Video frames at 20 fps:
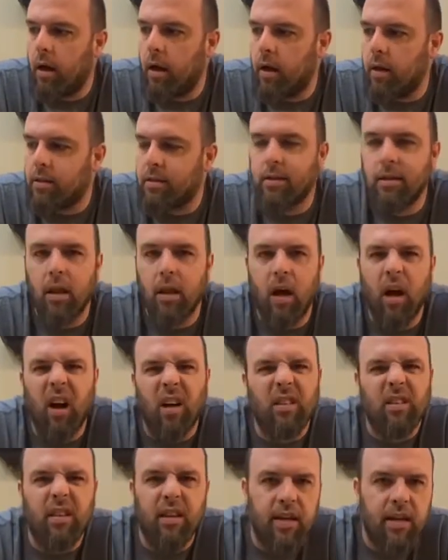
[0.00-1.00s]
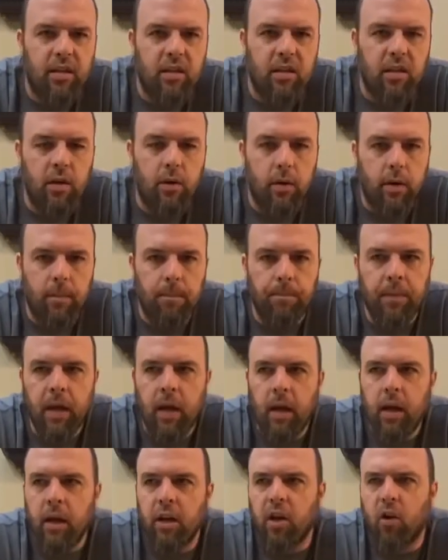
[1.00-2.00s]
slog to get to him.
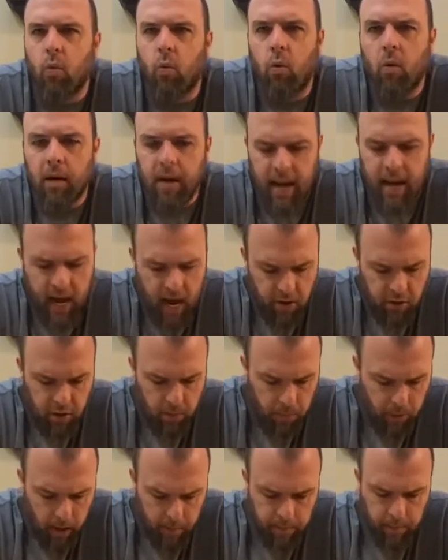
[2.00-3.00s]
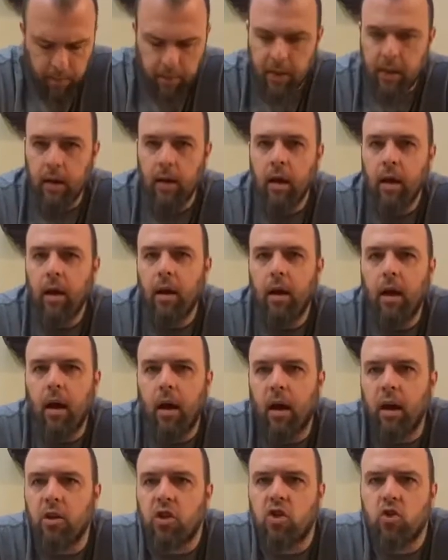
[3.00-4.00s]
You're worn out. You're probably
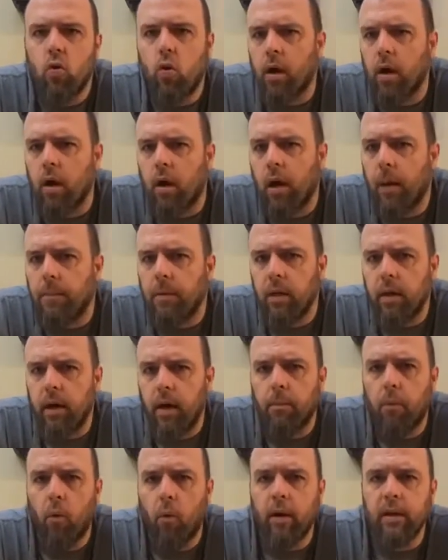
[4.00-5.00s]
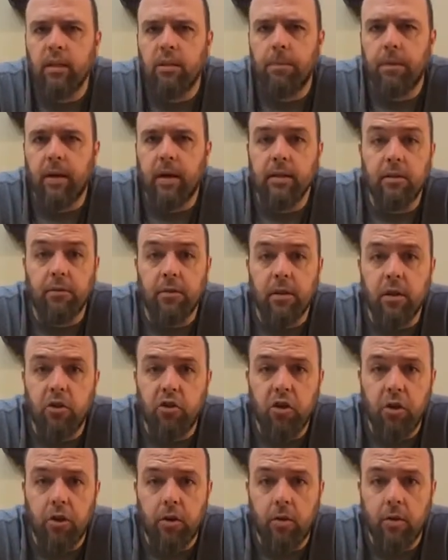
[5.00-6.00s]
short a couple of hit points because of the
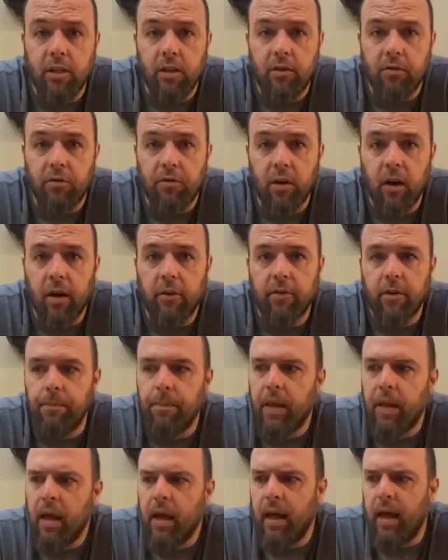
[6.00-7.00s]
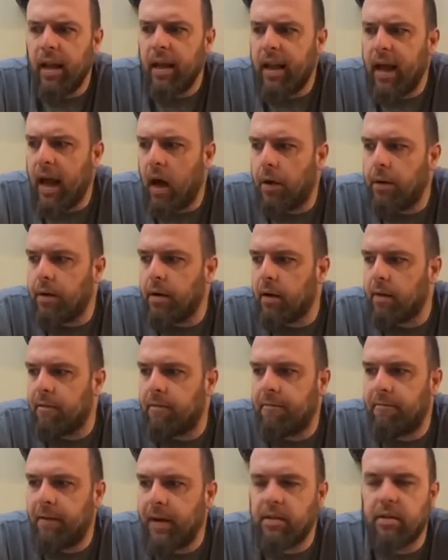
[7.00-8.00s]
generals in front of him. And now you're
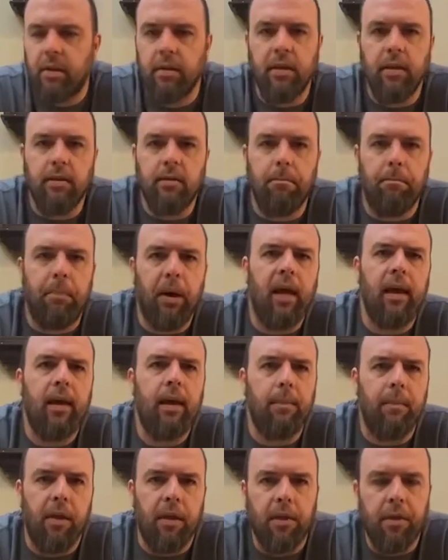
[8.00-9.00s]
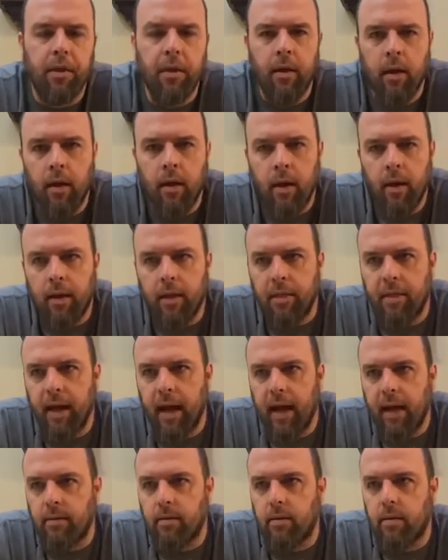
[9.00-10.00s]
facing this behemoth
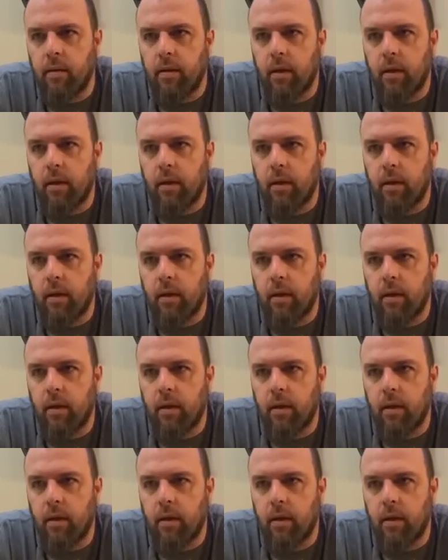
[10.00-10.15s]
that,